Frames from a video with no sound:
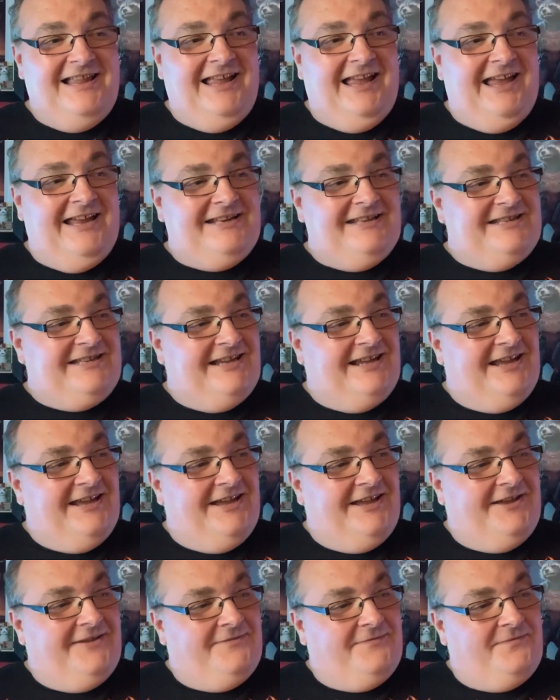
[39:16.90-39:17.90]
and
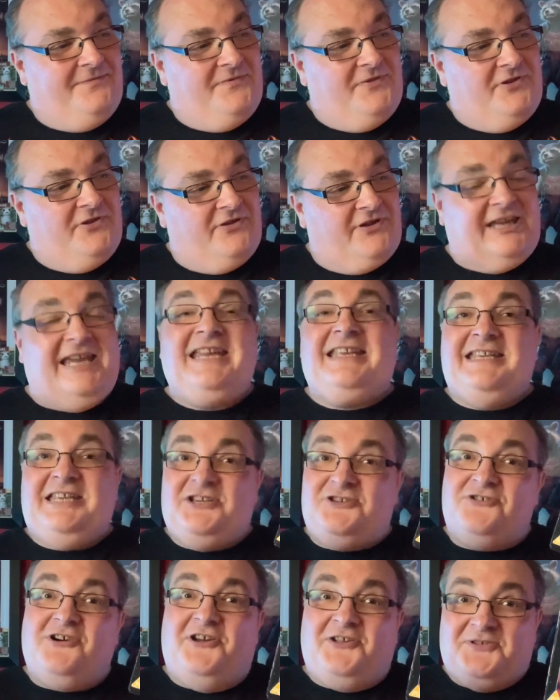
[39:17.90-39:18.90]
uh, the kidney
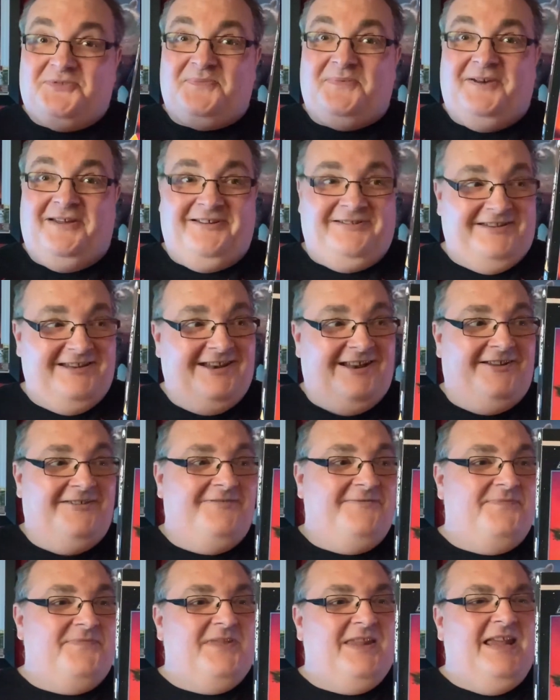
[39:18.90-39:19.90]
transplant, you know,
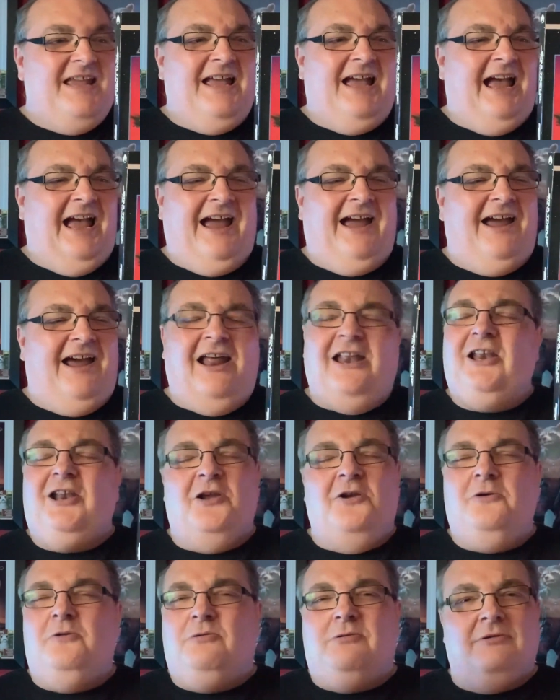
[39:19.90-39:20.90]
uh, and
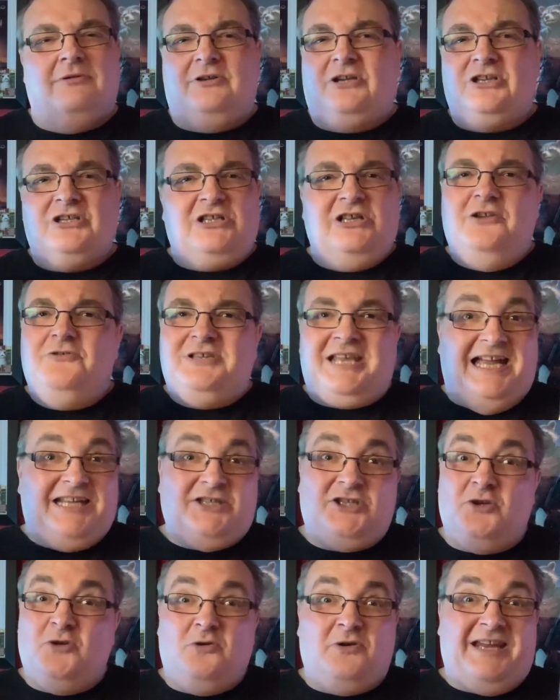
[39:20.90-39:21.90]
Lou, because Lou's had
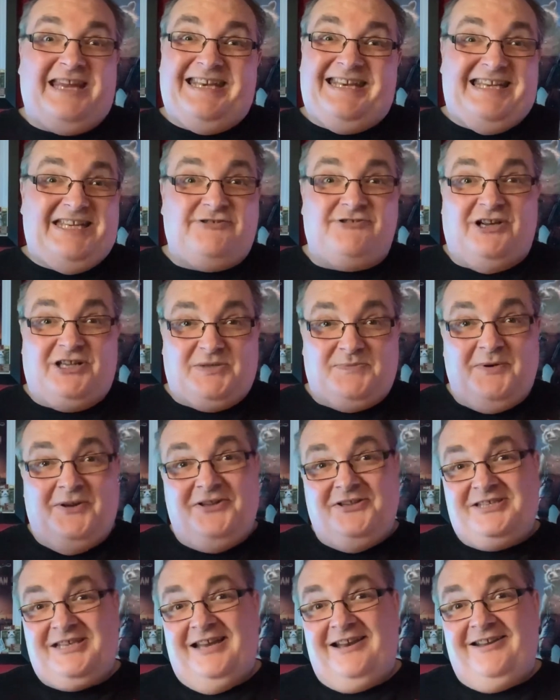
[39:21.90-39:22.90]
two kidney
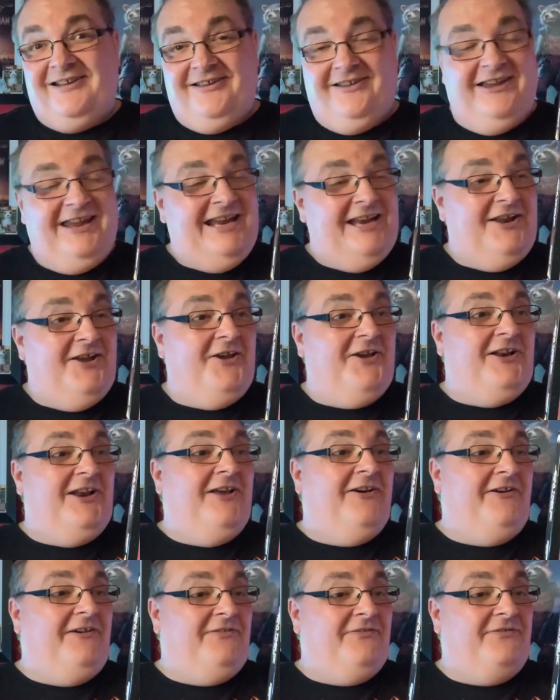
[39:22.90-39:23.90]
transplants her, in her
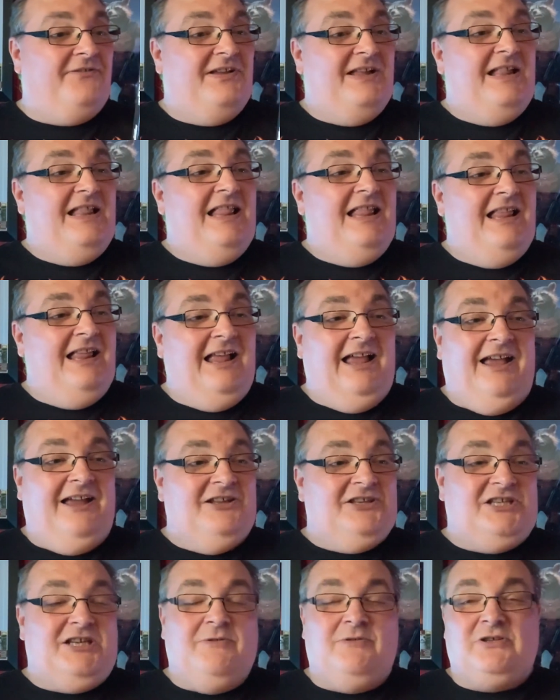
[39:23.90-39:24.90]
life.
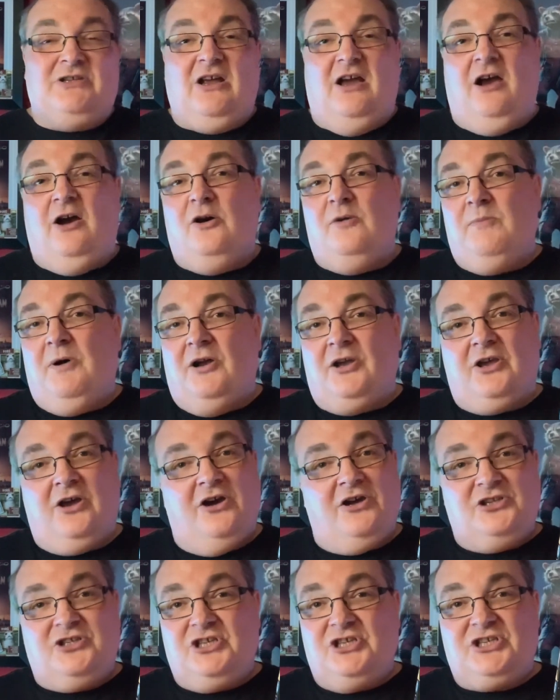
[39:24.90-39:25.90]
And she was like, oh my
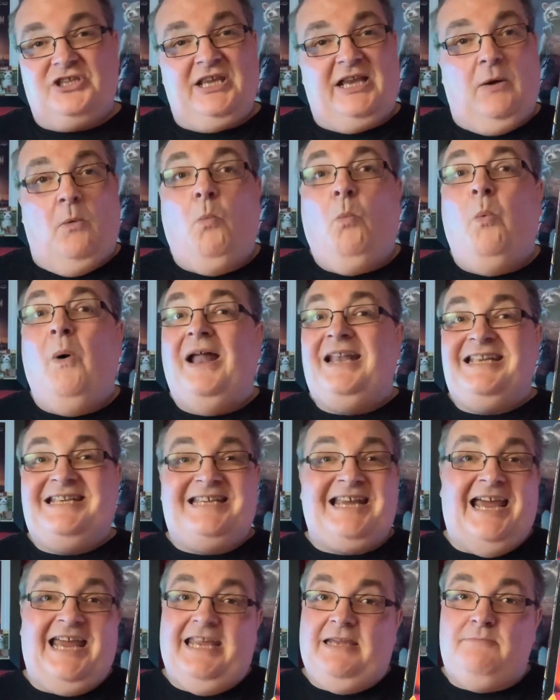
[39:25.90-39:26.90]
God, just think one
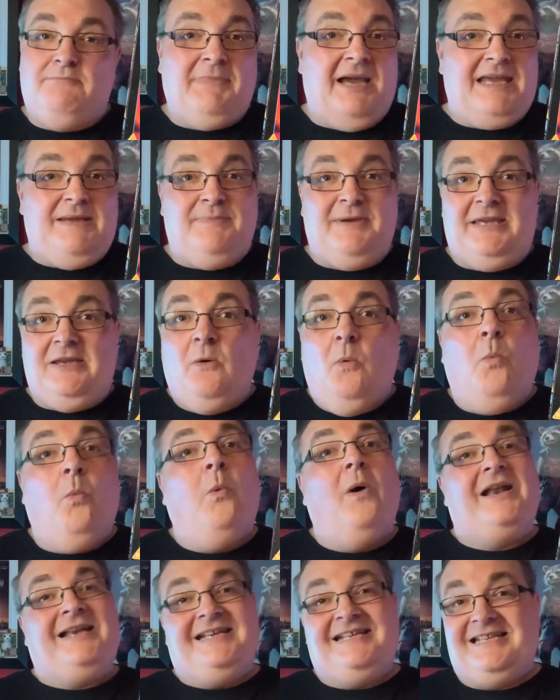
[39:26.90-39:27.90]
day, maybe
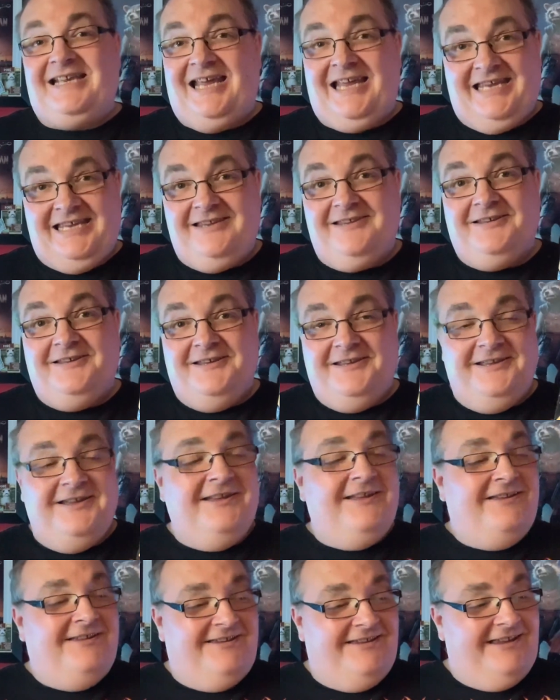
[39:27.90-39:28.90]
one day.
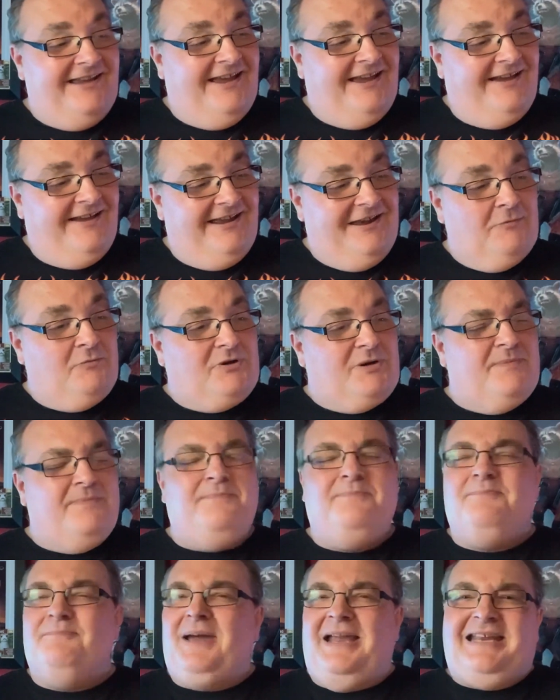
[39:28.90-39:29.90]
Yeah, it would
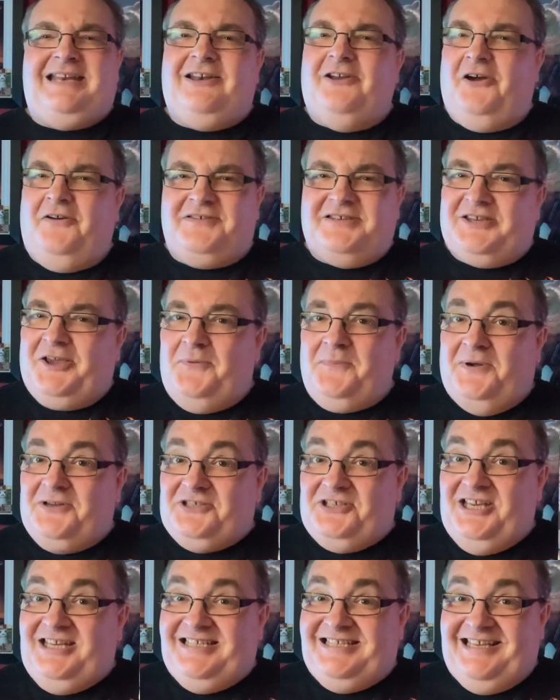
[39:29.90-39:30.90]
have made life so
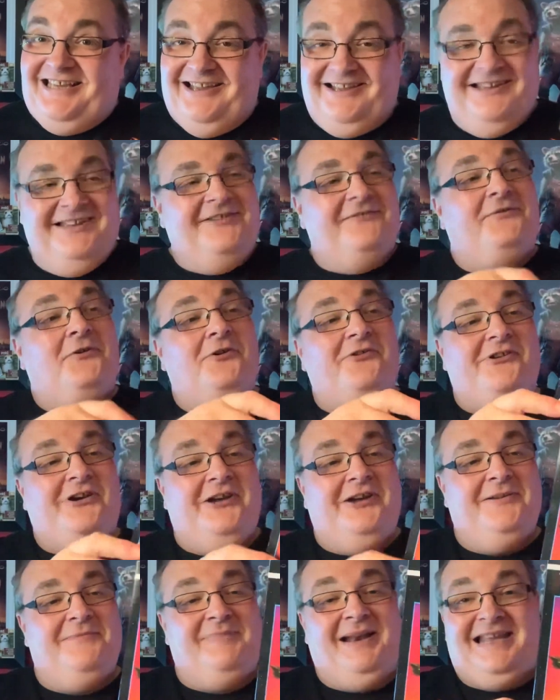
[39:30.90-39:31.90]
much easier for
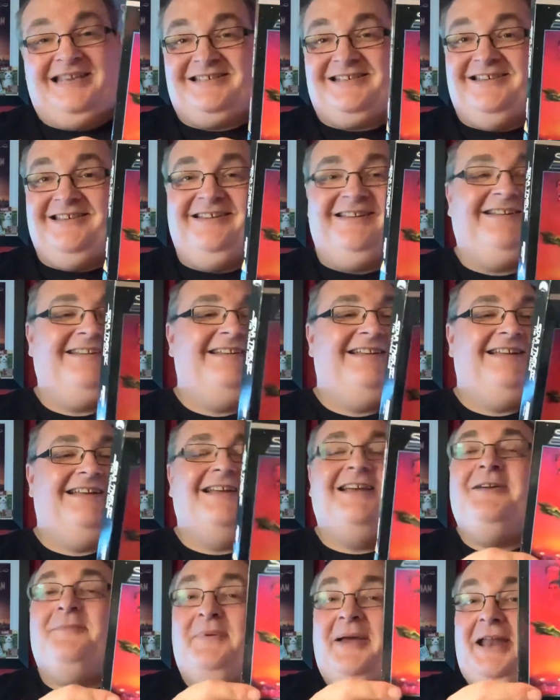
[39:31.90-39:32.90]
her, bless her.
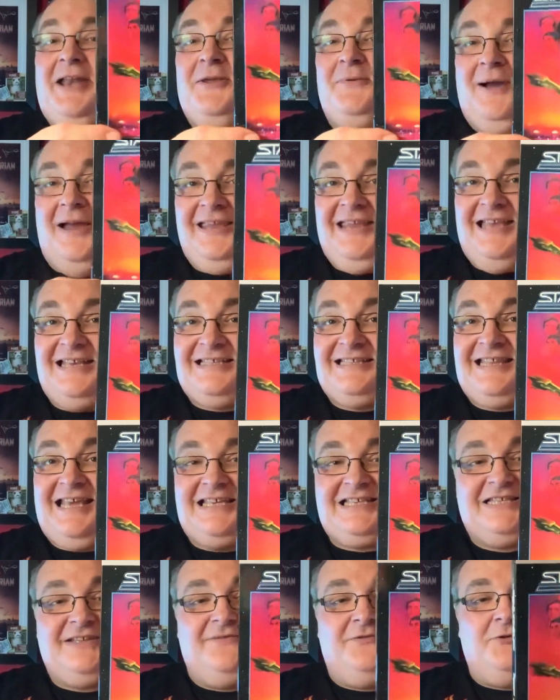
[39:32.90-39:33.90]
But anyway, yes,
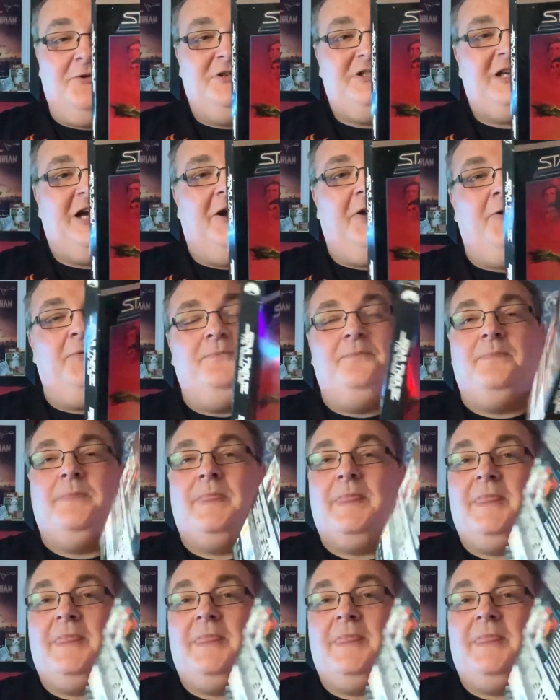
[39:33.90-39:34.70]
that's the Voyage Home.